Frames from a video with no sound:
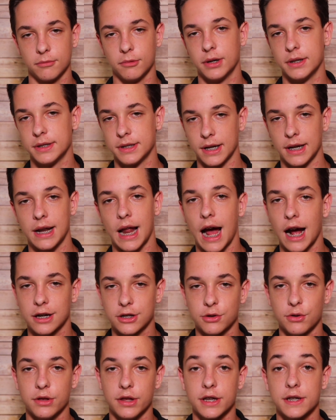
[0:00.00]
was an
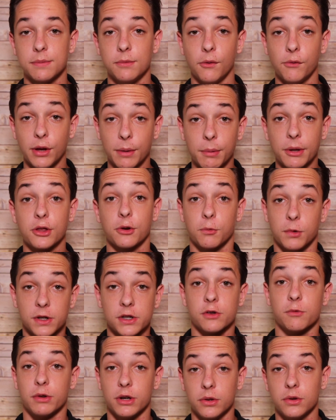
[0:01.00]
actor in this movie, but there
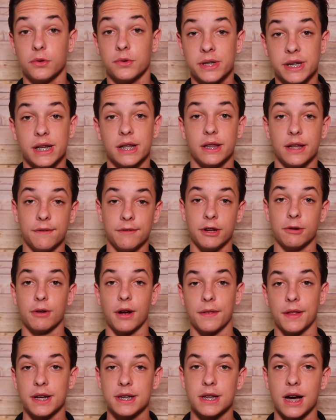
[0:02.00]
was the real Lucia living
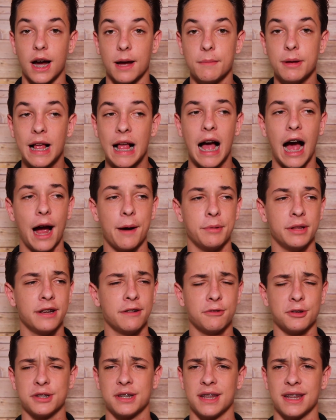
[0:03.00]
around that time. I
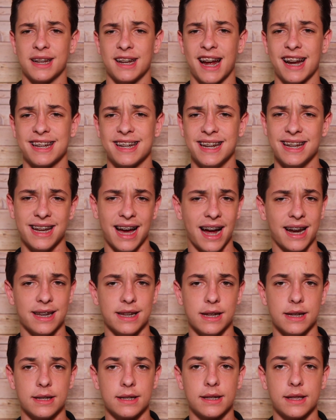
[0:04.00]
believe it was in the
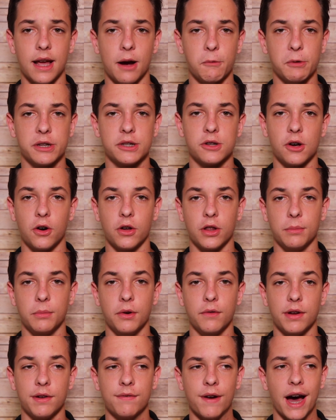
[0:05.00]
1990s that we saw in the
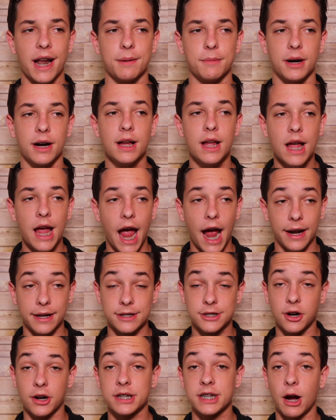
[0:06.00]
movie Fatima. And it
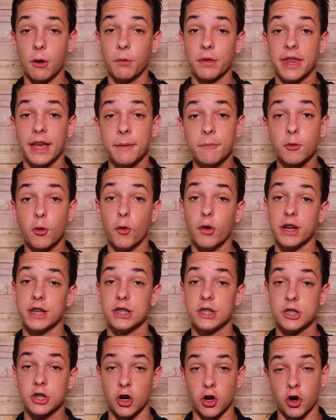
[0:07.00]
starts out with him
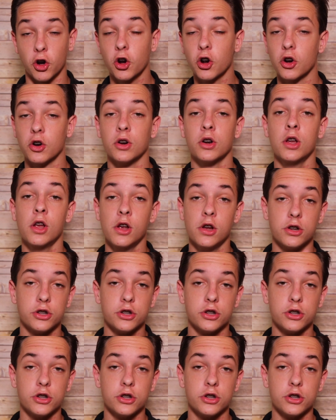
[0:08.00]
going to her